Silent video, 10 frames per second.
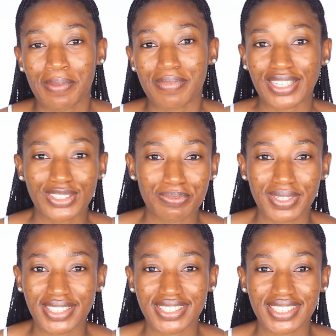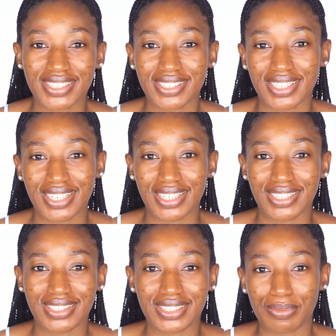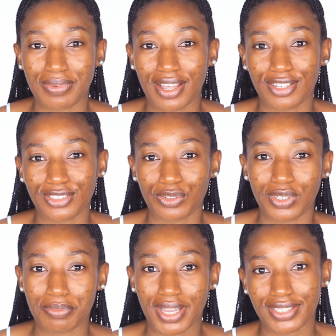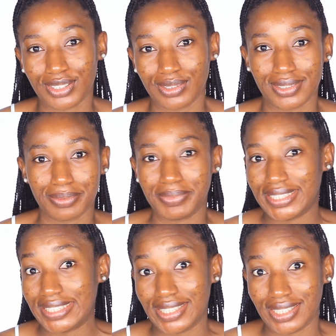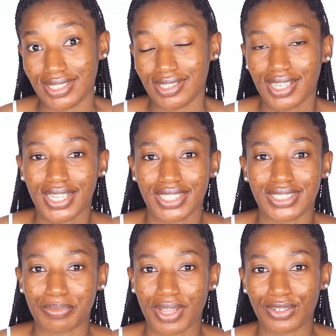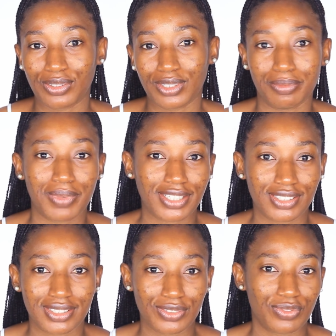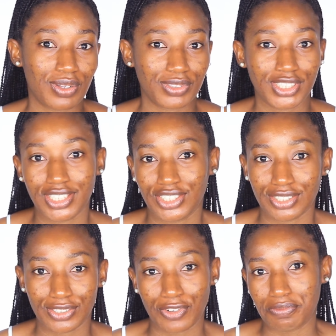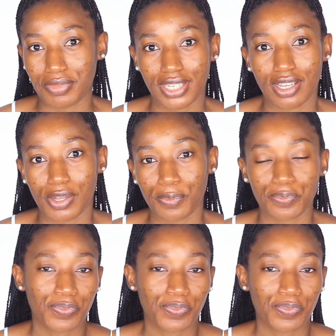Back to basics is about going back to the beginning. It's about going back to the foundation of makeup.